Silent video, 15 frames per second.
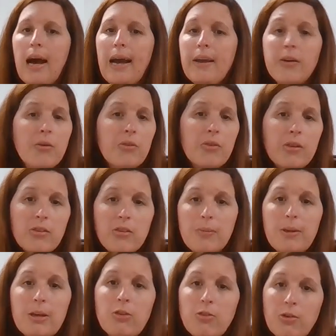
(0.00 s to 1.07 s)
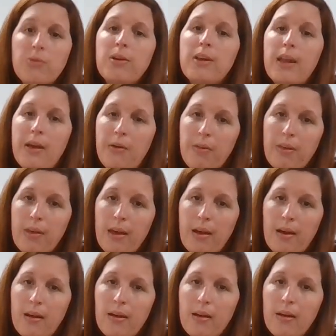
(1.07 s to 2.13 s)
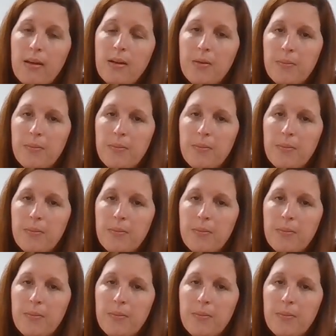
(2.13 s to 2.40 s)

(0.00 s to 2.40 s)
I know this to be true in healthcare.